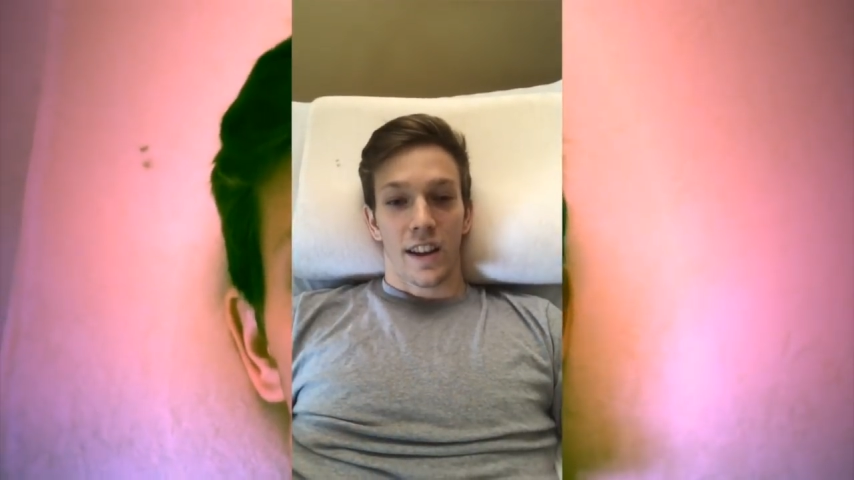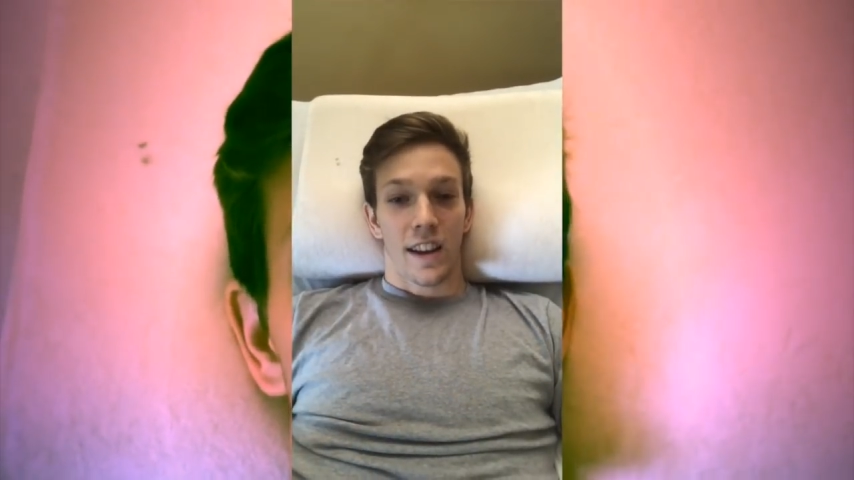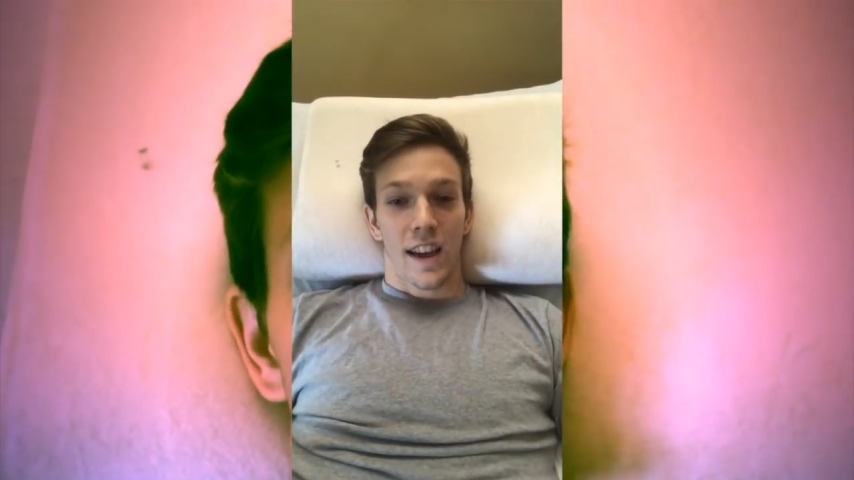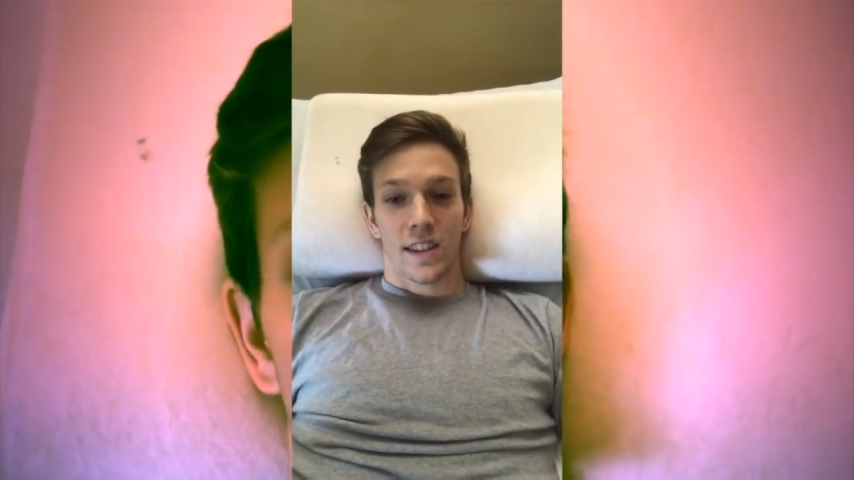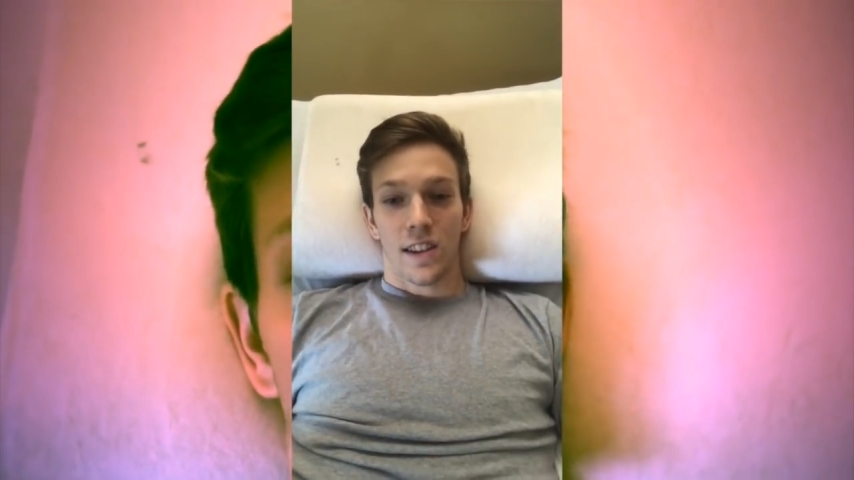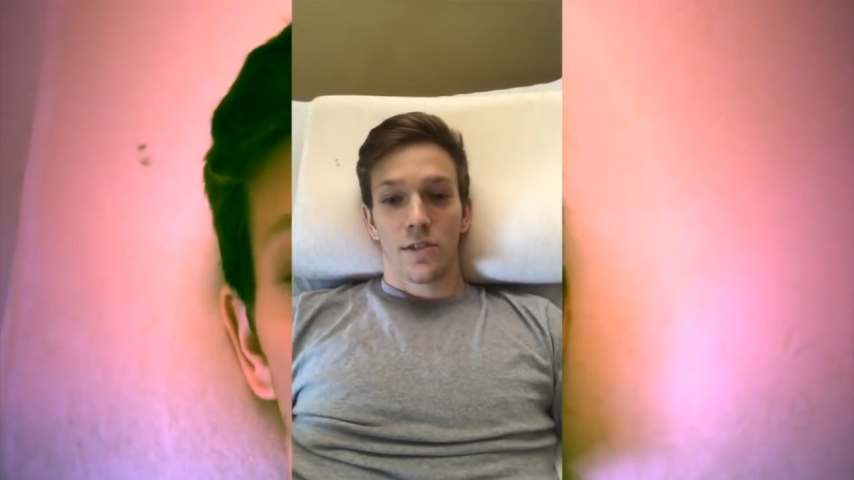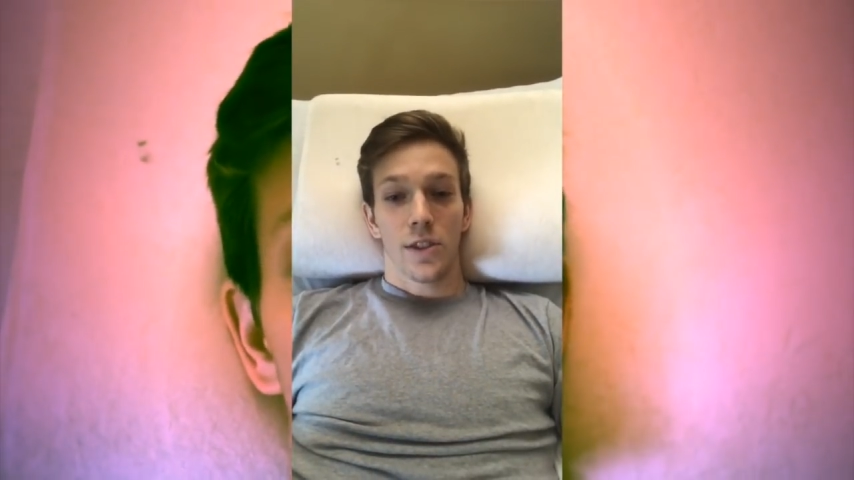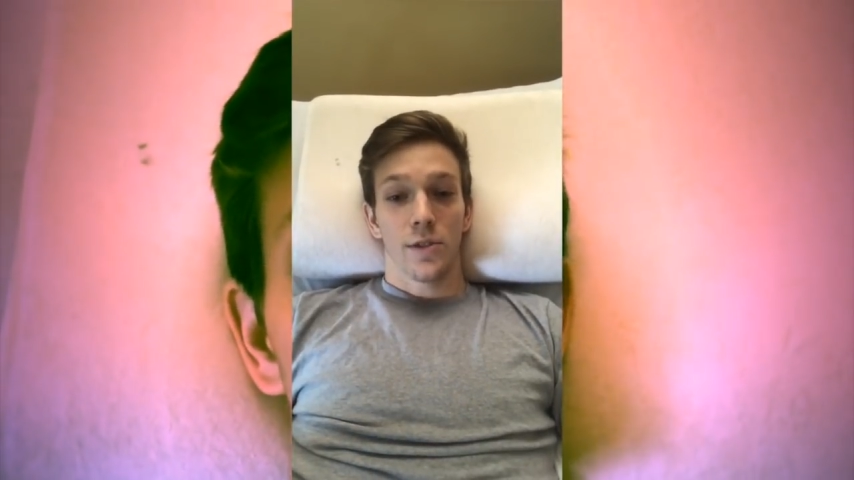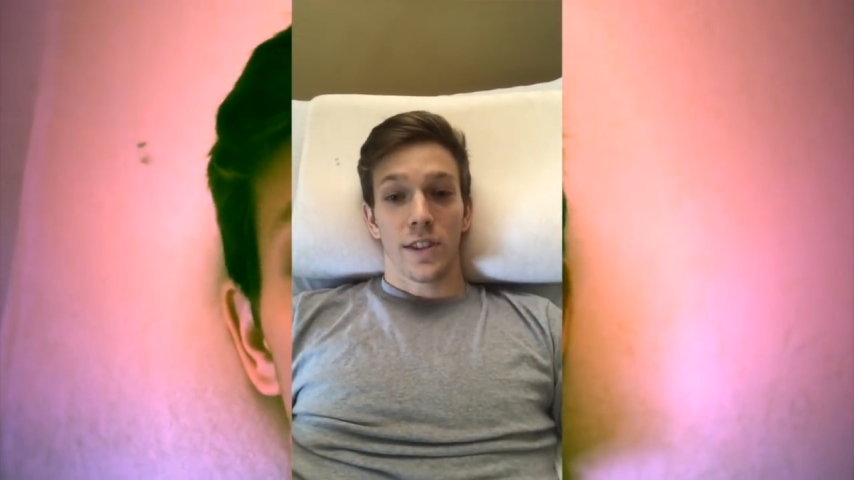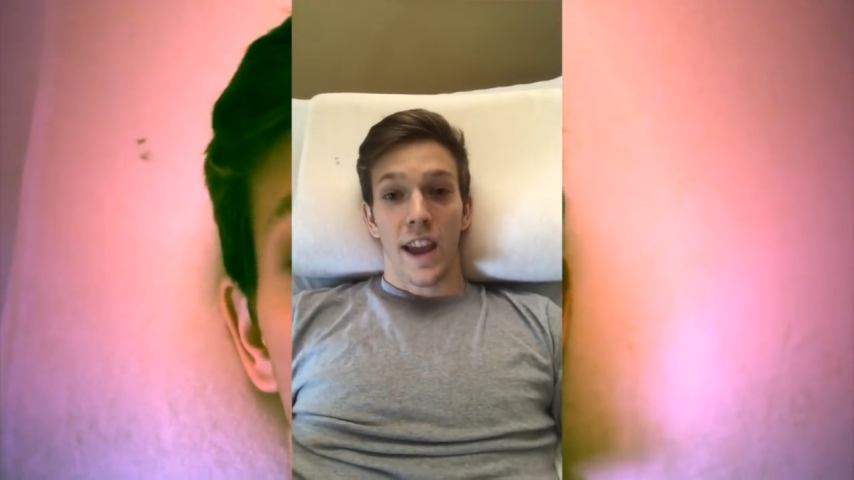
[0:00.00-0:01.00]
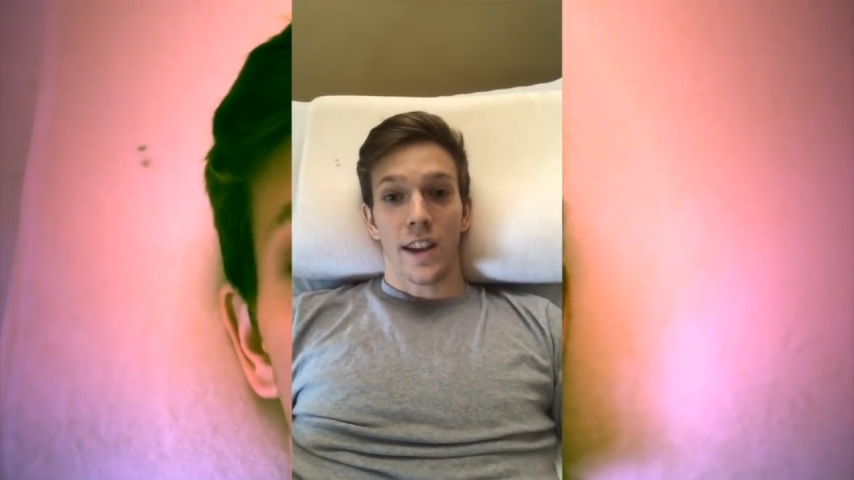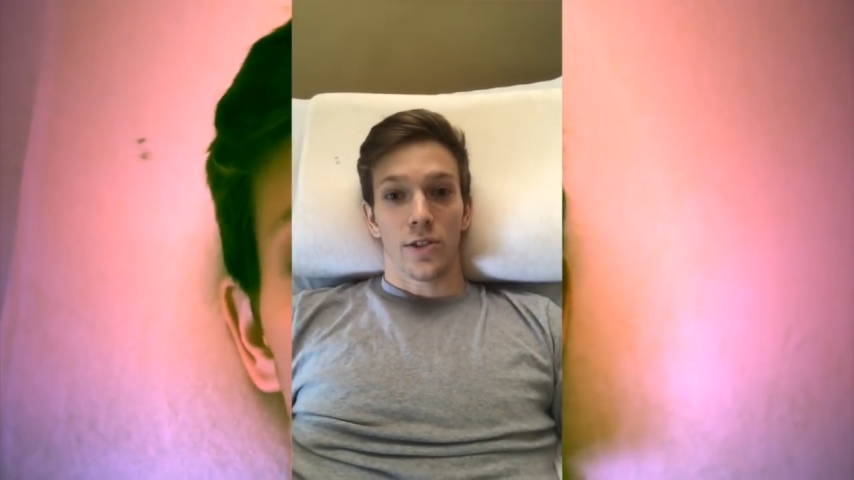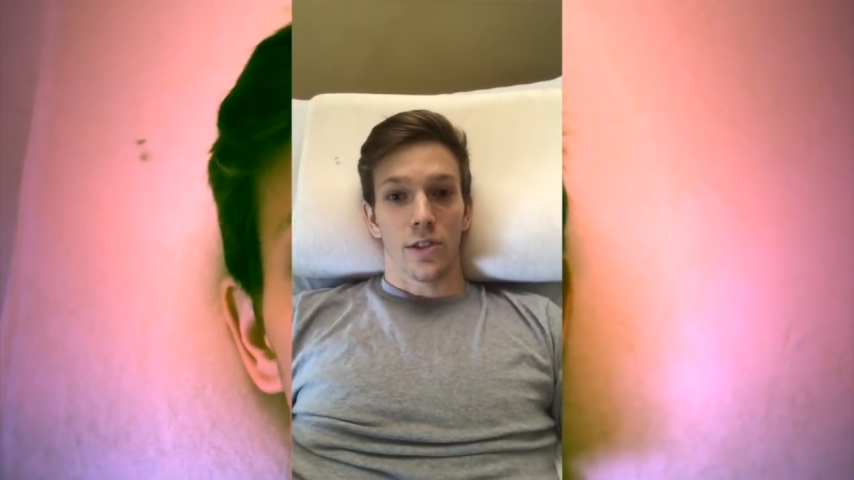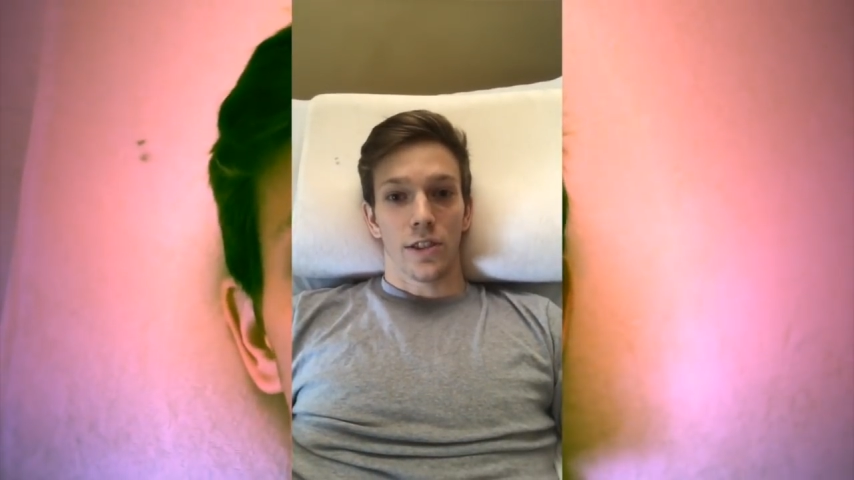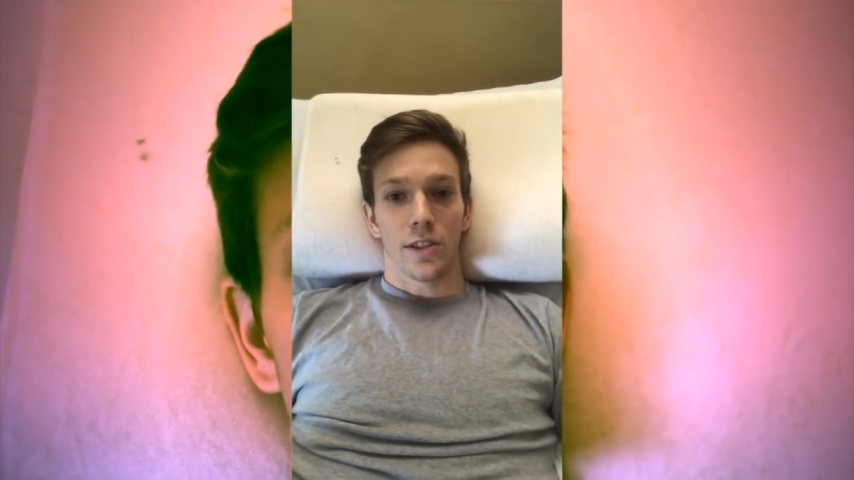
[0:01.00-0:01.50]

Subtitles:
as if she was an angel or